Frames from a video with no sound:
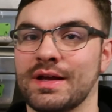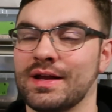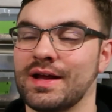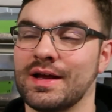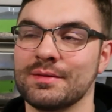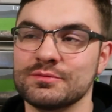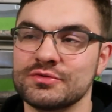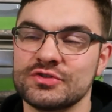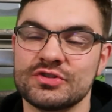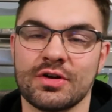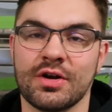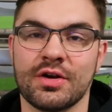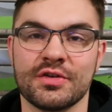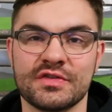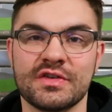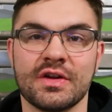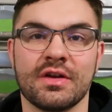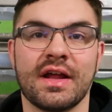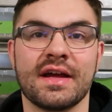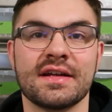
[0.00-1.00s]
I'm sure I'll
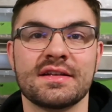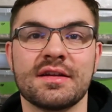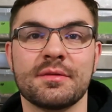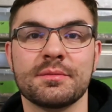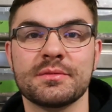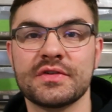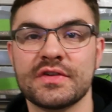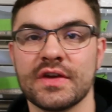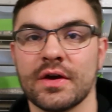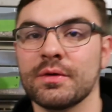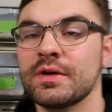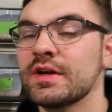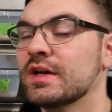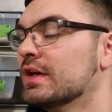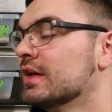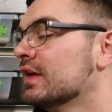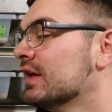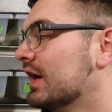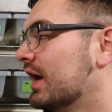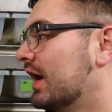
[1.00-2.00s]
still like them. So,
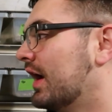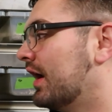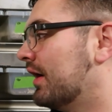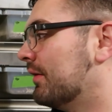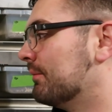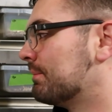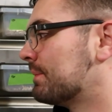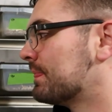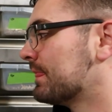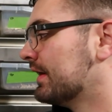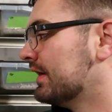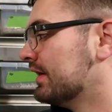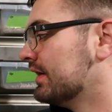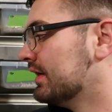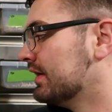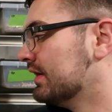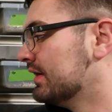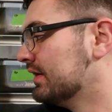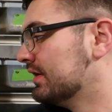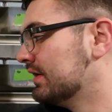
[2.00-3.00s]

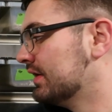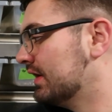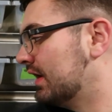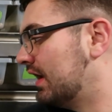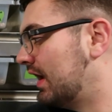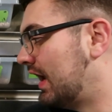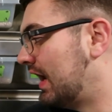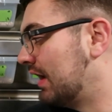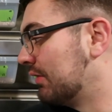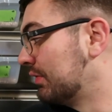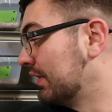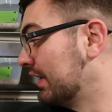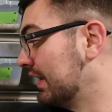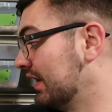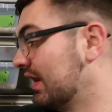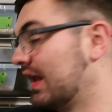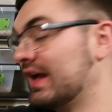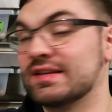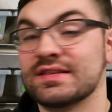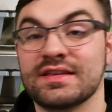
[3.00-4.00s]
I really
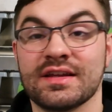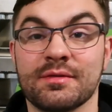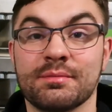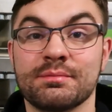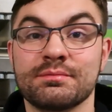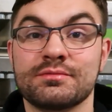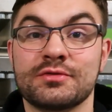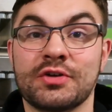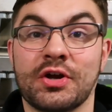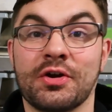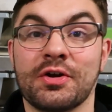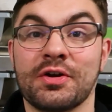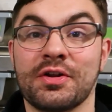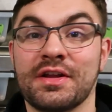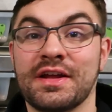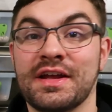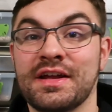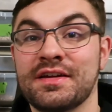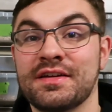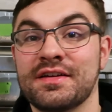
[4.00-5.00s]
like them
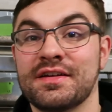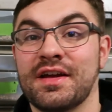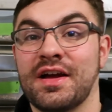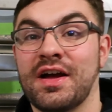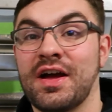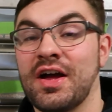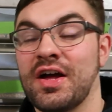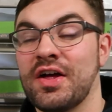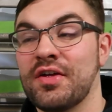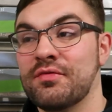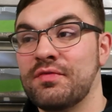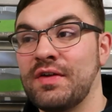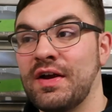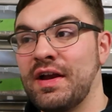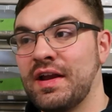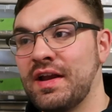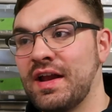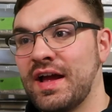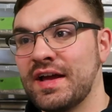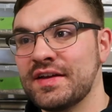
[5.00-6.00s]
currently.
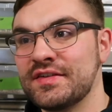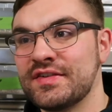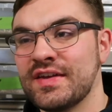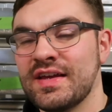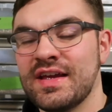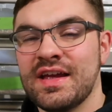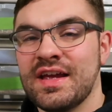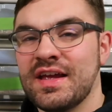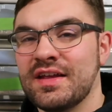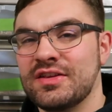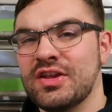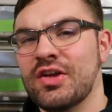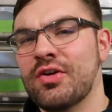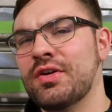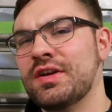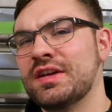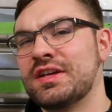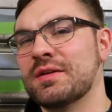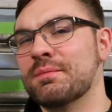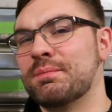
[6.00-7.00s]
Very nice. The
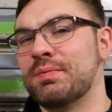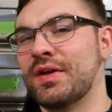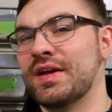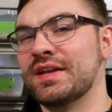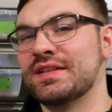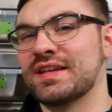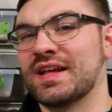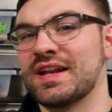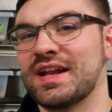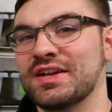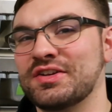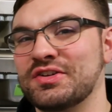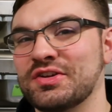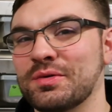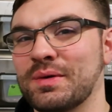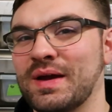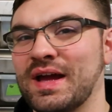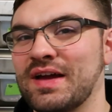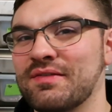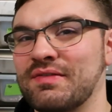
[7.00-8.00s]
only complaint that I
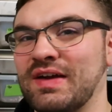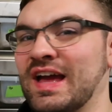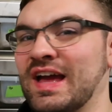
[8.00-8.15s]
do have